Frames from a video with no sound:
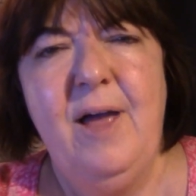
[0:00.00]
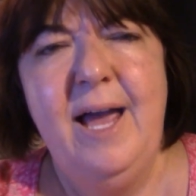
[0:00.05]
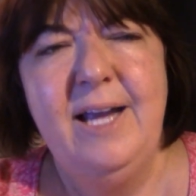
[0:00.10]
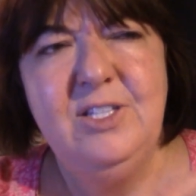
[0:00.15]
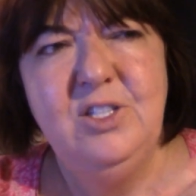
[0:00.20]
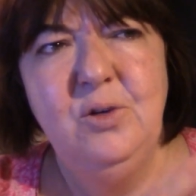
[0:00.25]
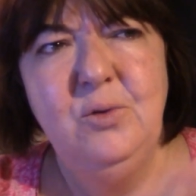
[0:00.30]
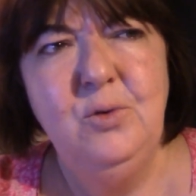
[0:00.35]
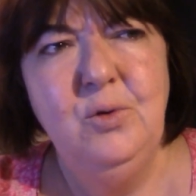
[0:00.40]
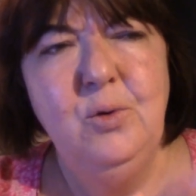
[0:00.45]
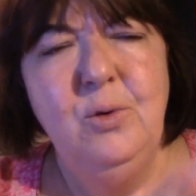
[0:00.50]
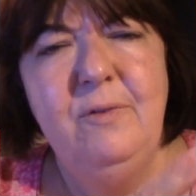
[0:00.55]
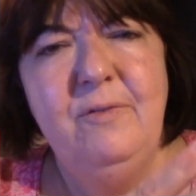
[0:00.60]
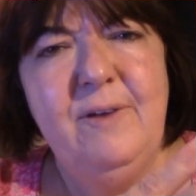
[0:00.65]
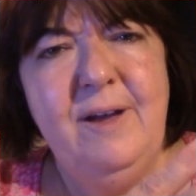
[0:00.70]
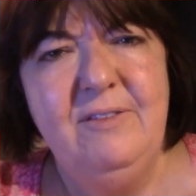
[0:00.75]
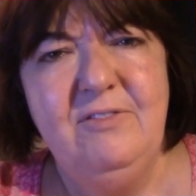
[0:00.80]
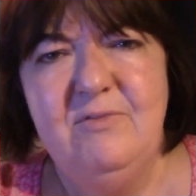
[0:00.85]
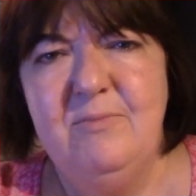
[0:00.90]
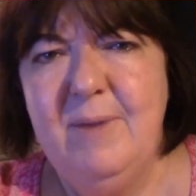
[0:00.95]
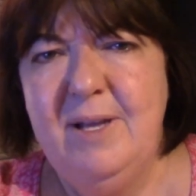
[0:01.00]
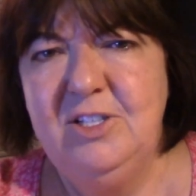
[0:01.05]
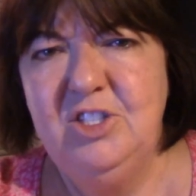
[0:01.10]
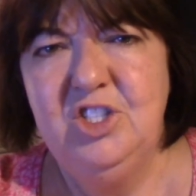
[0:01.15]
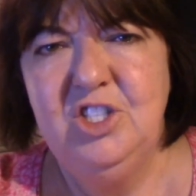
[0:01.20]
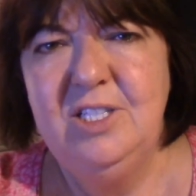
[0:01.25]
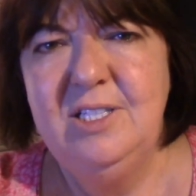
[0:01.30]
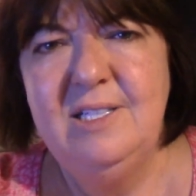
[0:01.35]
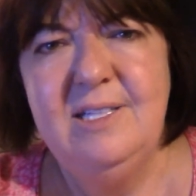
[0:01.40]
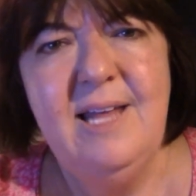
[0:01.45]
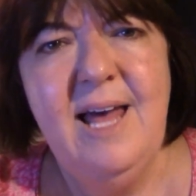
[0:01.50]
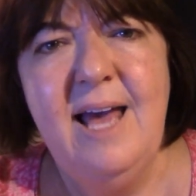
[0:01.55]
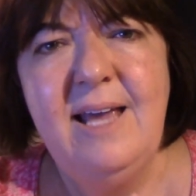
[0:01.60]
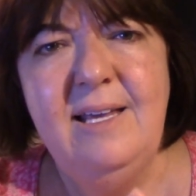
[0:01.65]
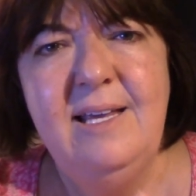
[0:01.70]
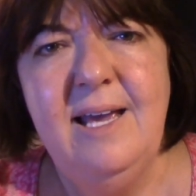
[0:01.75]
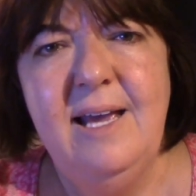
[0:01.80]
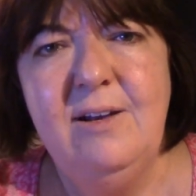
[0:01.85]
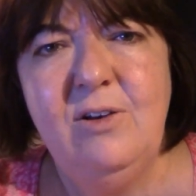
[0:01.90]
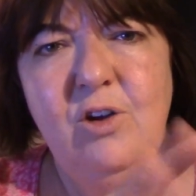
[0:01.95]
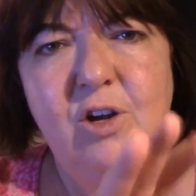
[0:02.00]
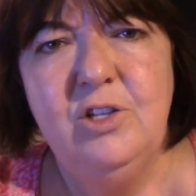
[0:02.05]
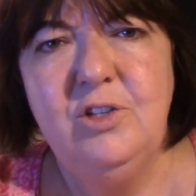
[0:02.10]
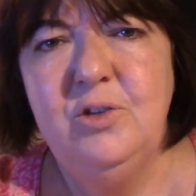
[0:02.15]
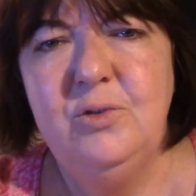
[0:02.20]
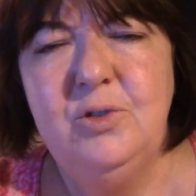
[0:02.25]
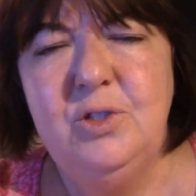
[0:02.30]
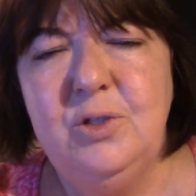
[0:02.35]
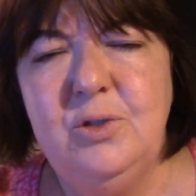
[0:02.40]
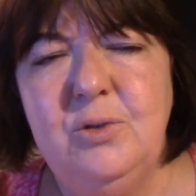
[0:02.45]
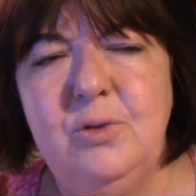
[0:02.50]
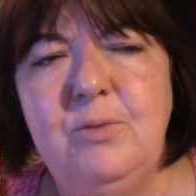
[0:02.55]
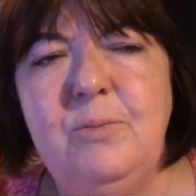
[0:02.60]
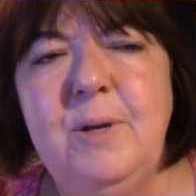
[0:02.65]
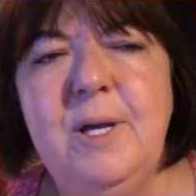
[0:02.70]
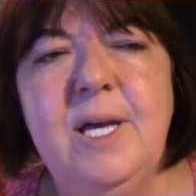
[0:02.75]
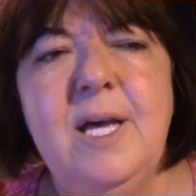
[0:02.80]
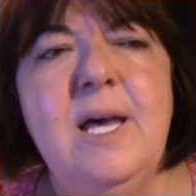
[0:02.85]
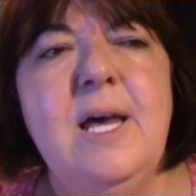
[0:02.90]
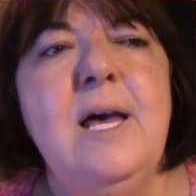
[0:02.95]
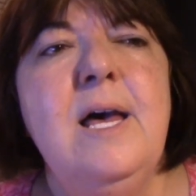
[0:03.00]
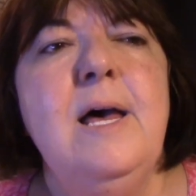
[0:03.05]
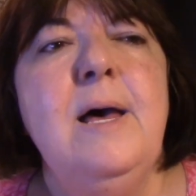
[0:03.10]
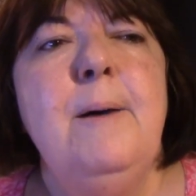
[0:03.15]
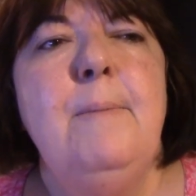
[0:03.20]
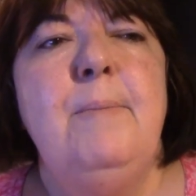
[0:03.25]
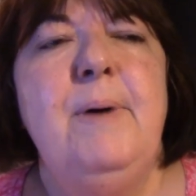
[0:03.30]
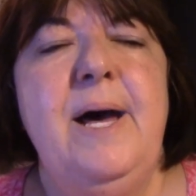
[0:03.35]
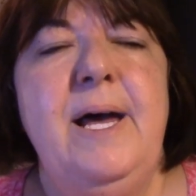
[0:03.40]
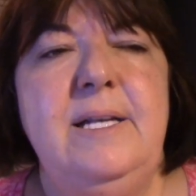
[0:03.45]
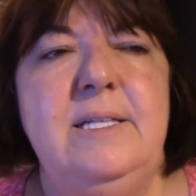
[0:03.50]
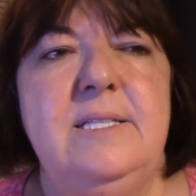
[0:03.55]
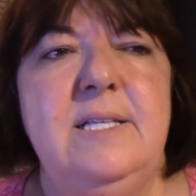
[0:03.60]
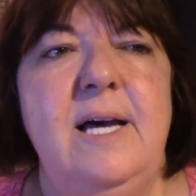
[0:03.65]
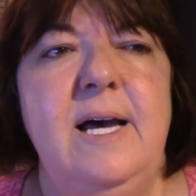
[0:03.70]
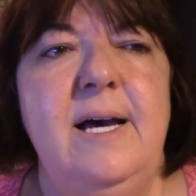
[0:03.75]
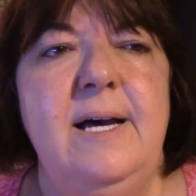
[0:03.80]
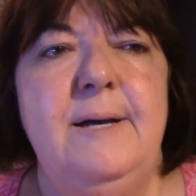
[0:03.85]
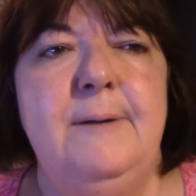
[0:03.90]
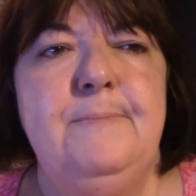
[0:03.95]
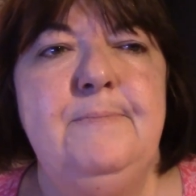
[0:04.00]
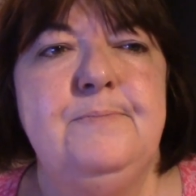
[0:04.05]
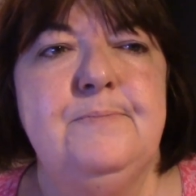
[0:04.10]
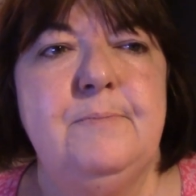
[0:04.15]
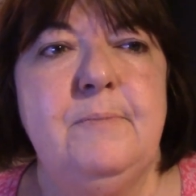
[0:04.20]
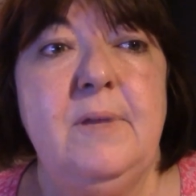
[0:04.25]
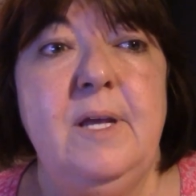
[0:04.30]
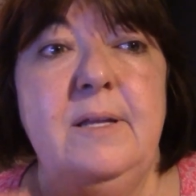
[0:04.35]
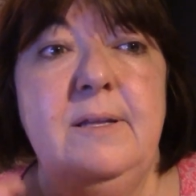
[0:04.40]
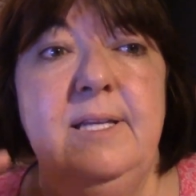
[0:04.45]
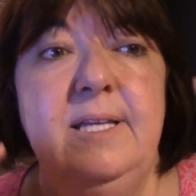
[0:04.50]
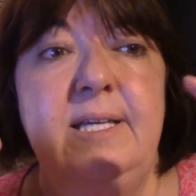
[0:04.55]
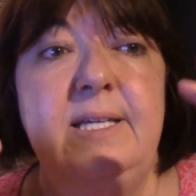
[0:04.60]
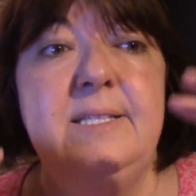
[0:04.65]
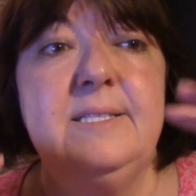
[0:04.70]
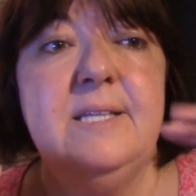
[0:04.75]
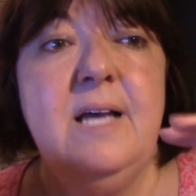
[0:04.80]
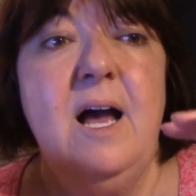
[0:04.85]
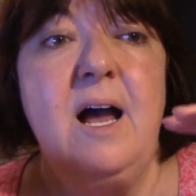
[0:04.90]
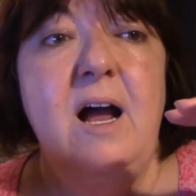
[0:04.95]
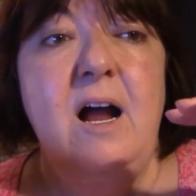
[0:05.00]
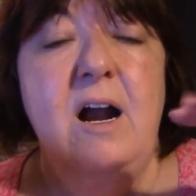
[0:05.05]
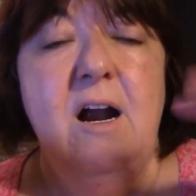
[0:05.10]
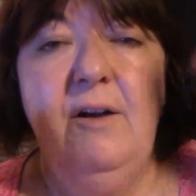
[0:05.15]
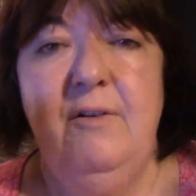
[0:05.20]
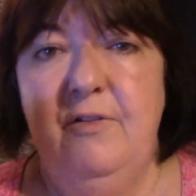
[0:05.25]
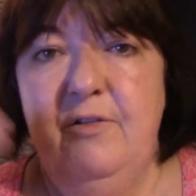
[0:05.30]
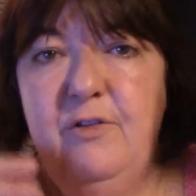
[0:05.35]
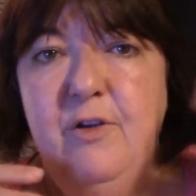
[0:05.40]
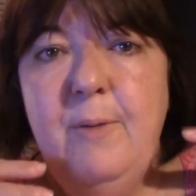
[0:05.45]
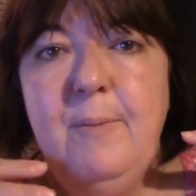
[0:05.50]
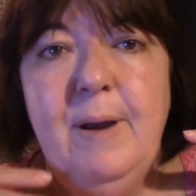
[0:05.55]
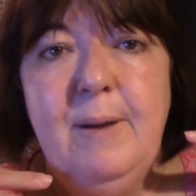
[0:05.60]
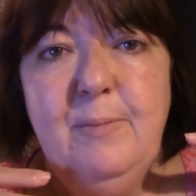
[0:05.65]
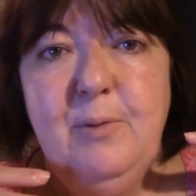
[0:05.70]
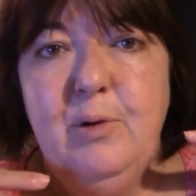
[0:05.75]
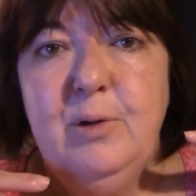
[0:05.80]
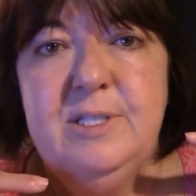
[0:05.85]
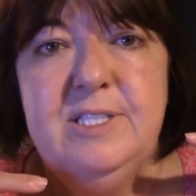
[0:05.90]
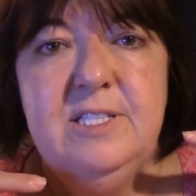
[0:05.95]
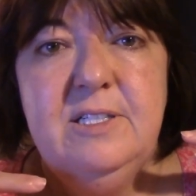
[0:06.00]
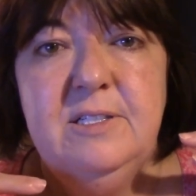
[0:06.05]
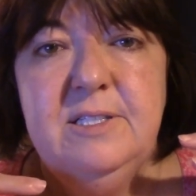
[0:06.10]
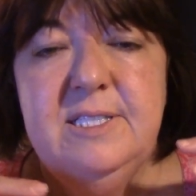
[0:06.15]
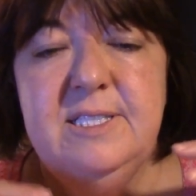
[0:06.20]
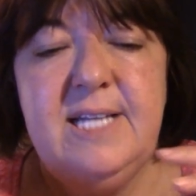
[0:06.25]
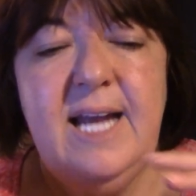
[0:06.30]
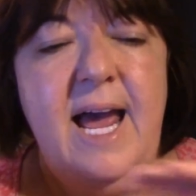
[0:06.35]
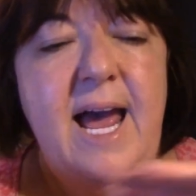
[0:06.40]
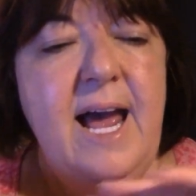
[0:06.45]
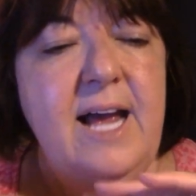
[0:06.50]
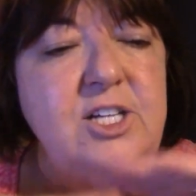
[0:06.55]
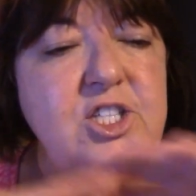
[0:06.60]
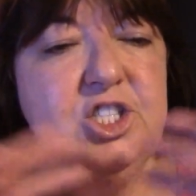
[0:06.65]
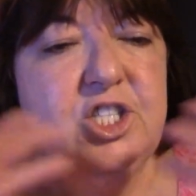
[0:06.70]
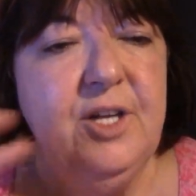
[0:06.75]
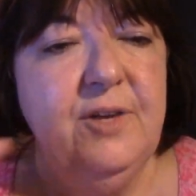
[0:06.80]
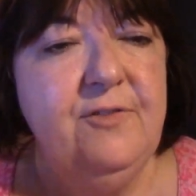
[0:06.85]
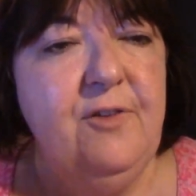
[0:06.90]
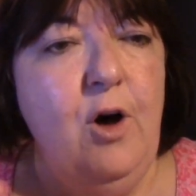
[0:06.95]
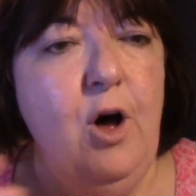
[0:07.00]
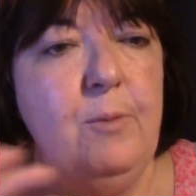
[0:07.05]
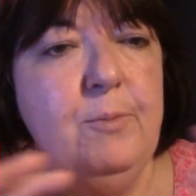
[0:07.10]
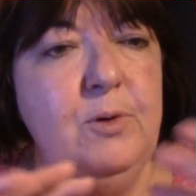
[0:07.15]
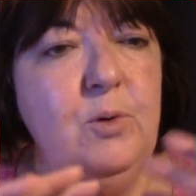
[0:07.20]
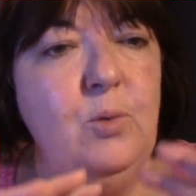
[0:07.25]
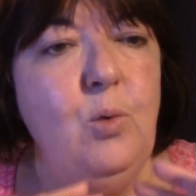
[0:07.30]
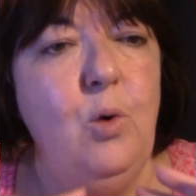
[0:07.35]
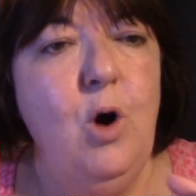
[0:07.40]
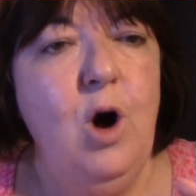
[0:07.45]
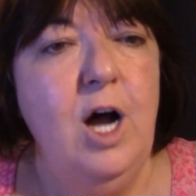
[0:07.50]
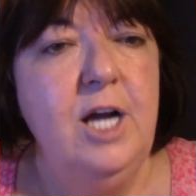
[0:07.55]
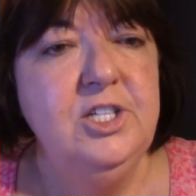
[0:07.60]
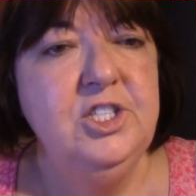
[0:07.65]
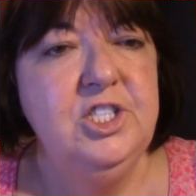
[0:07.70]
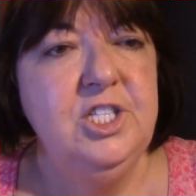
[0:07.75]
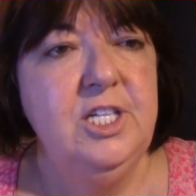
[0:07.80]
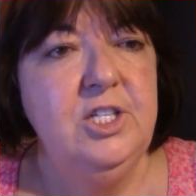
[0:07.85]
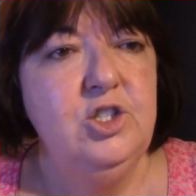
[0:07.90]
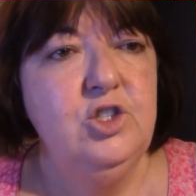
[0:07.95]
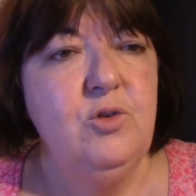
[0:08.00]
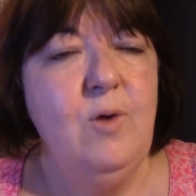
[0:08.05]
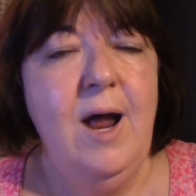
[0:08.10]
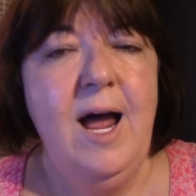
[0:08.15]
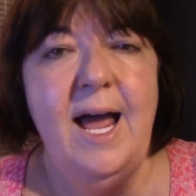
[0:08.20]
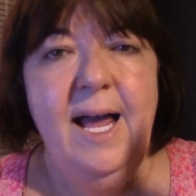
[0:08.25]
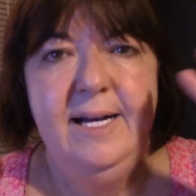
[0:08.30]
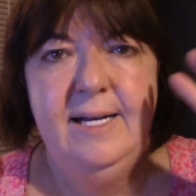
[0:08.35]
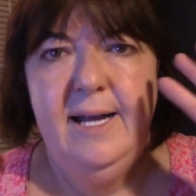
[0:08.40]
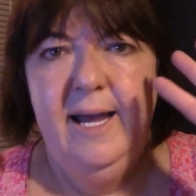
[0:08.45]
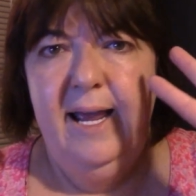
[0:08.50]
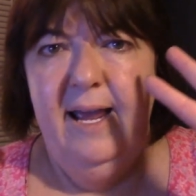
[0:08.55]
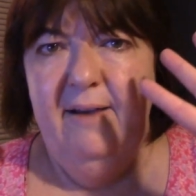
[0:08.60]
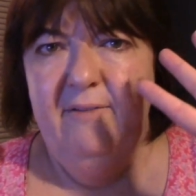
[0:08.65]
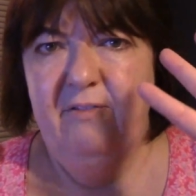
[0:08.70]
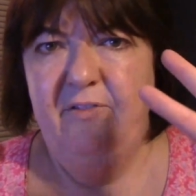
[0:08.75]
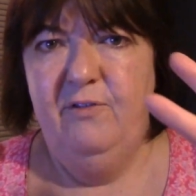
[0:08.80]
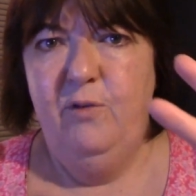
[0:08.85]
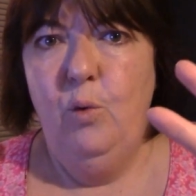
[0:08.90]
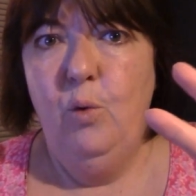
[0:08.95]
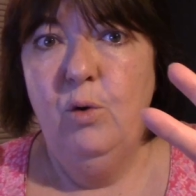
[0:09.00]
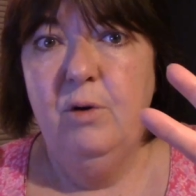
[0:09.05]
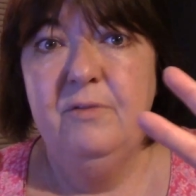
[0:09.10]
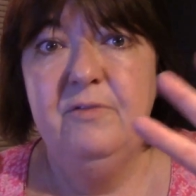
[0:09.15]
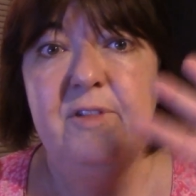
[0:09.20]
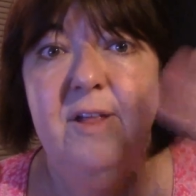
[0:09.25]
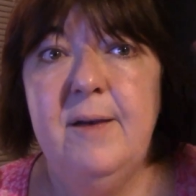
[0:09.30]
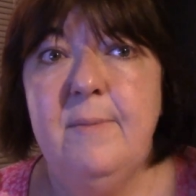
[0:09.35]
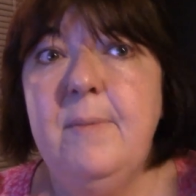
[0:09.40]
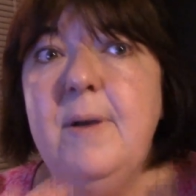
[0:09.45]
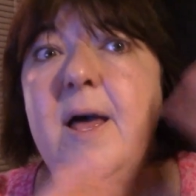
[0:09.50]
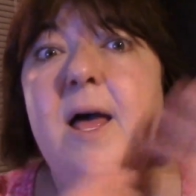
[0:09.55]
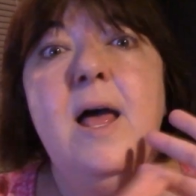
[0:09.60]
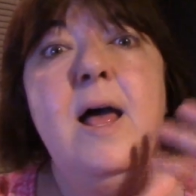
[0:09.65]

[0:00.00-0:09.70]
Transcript: I don't know if I've mentioned that yet on YouTube, but um, these are from my personal stash. They've all been washed, dried. I have four of them.